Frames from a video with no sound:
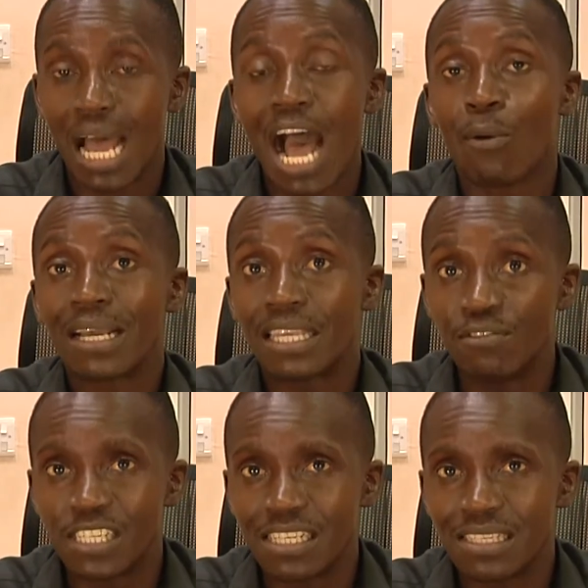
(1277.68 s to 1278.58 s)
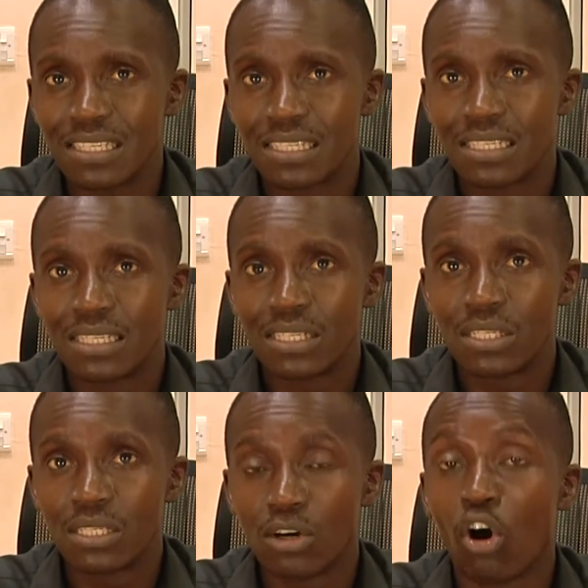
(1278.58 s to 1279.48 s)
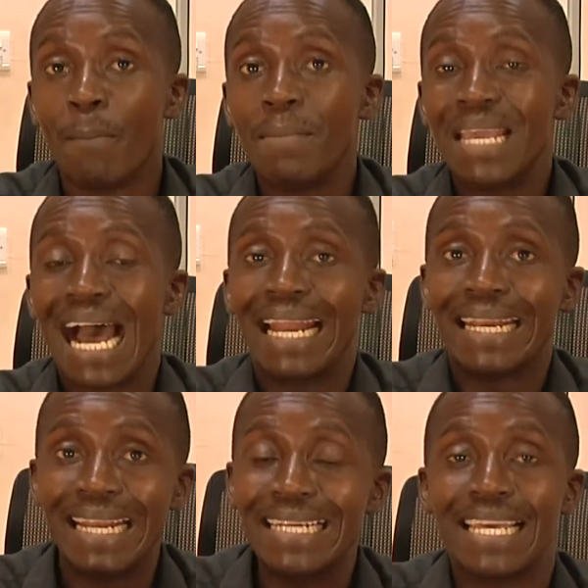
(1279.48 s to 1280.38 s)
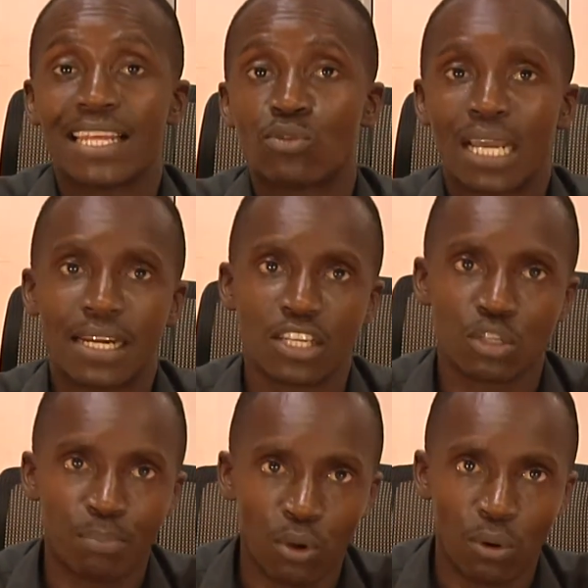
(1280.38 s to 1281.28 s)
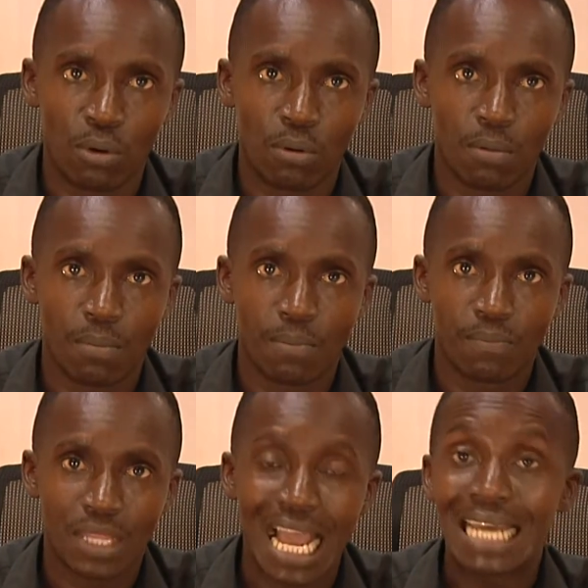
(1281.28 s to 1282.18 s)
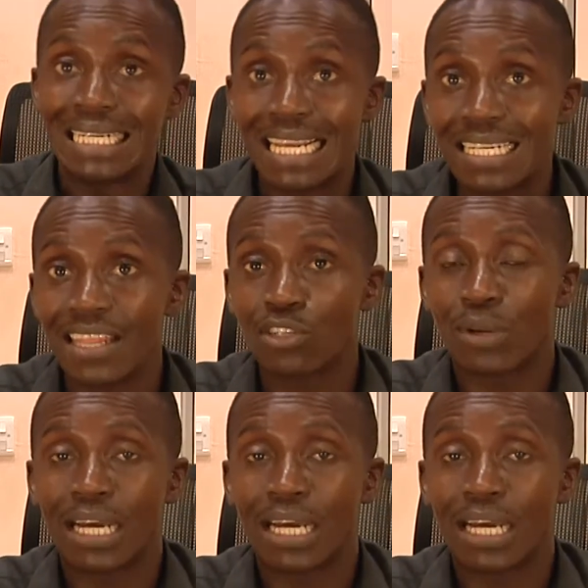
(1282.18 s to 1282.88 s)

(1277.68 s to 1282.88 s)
our giftings or maybe an area that we can explore. An area that you